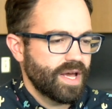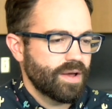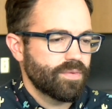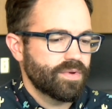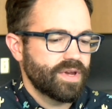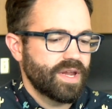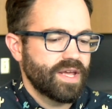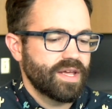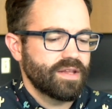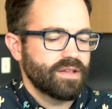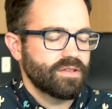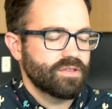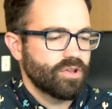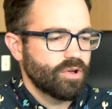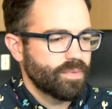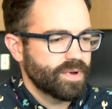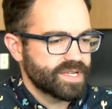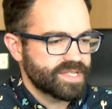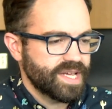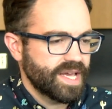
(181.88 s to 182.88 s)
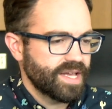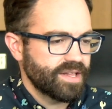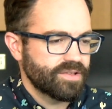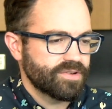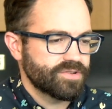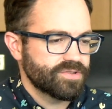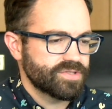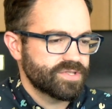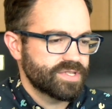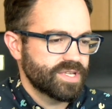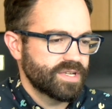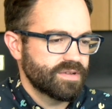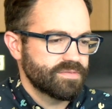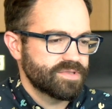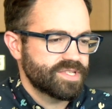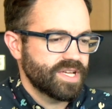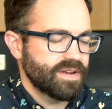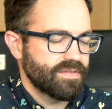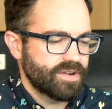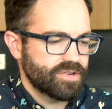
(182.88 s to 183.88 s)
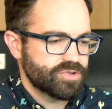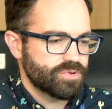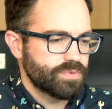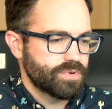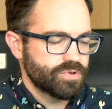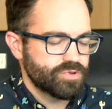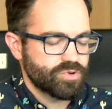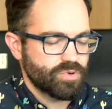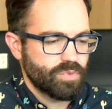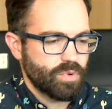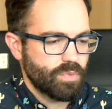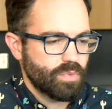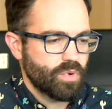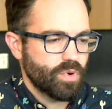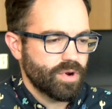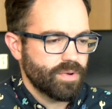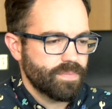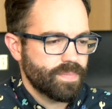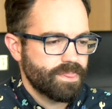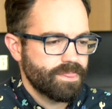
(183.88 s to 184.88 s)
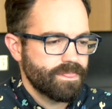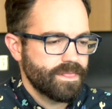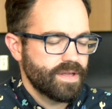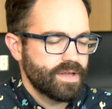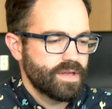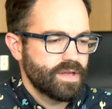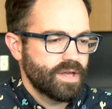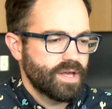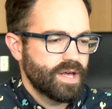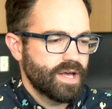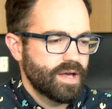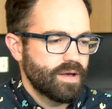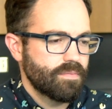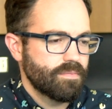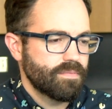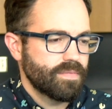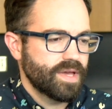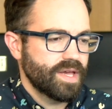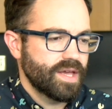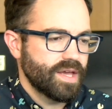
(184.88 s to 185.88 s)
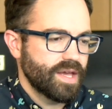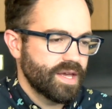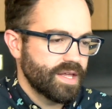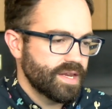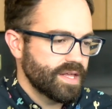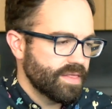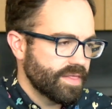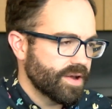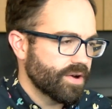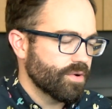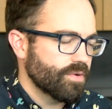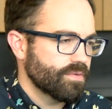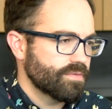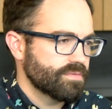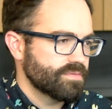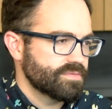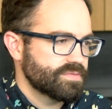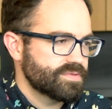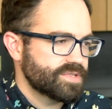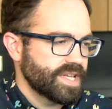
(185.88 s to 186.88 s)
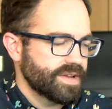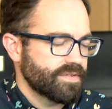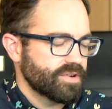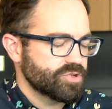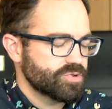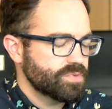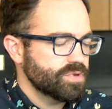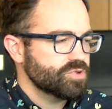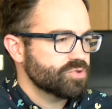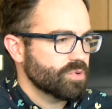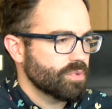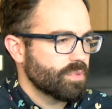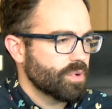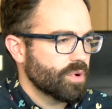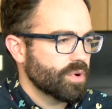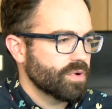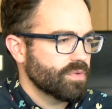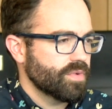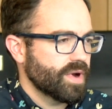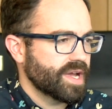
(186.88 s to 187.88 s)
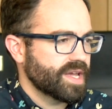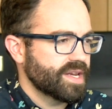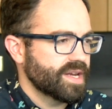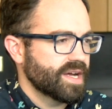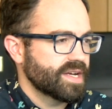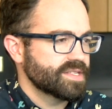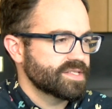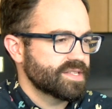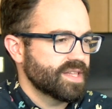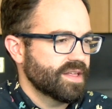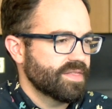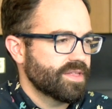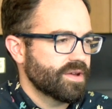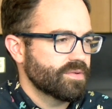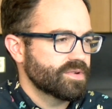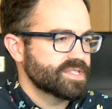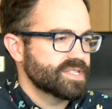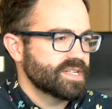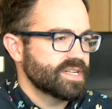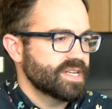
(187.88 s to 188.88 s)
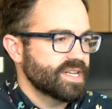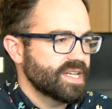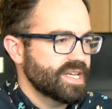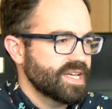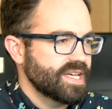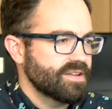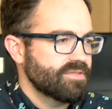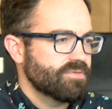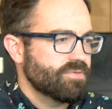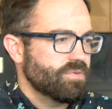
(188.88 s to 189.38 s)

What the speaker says: 918, Lubbock Taylor's State of Entrepreneurship Report. And in their State of Entrepreneurship Report recognized that there was a need